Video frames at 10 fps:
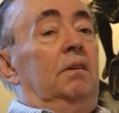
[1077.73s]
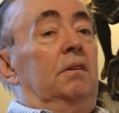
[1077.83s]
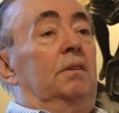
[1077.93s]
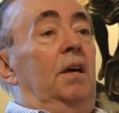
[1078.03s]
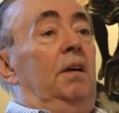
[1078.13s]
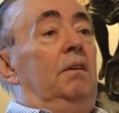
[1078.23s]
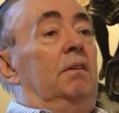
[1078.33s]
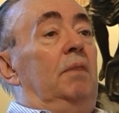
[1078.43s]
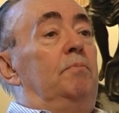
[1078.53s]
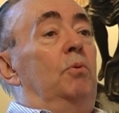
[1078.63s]

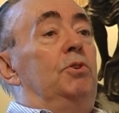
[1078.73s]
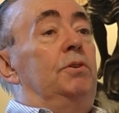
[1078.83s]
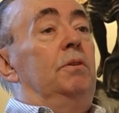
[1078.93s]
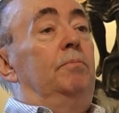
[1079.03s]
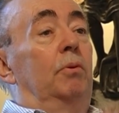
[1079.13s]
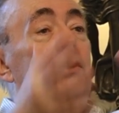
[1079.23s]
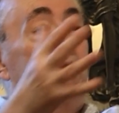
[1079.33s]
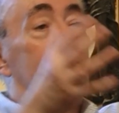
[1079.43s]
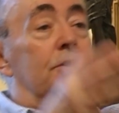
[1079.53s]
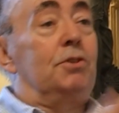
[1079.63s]
they push
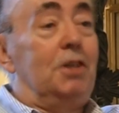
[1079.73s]
bulldozers